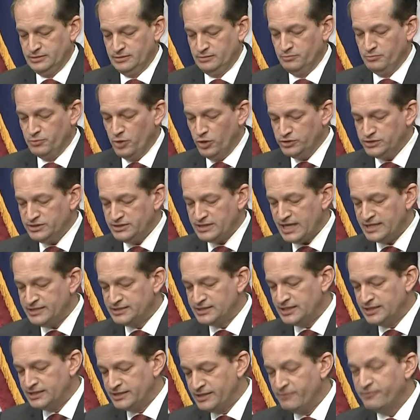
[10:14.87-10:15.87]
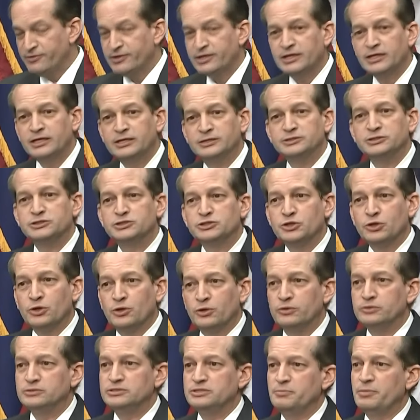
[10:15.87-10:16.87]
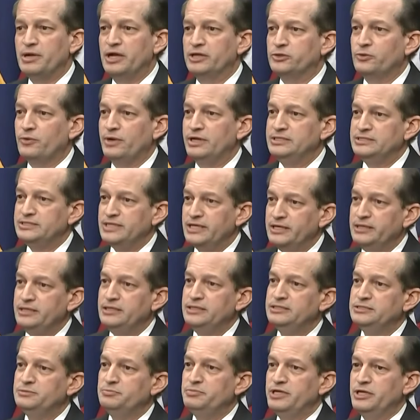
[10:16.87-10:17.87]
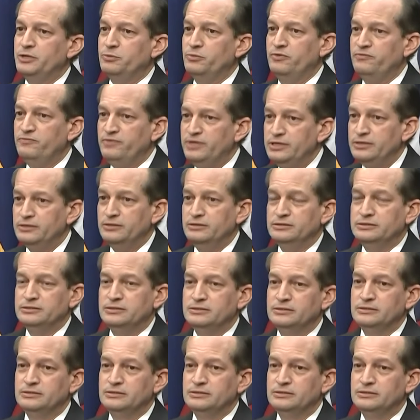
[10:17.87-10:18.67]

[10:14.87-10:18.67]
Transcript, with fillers: Most had significant concerns about their identities being revealed.